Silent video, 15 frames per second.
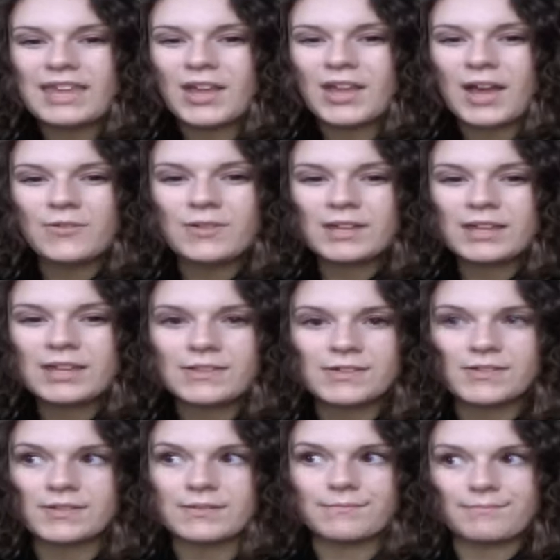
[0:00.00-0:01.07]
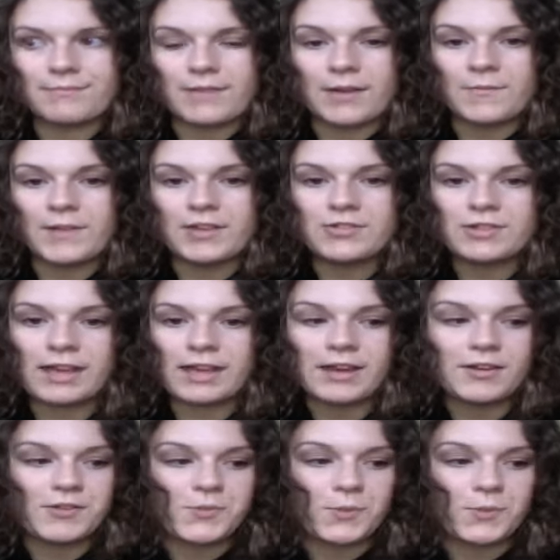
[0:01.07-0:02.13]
I really just eventually kind of just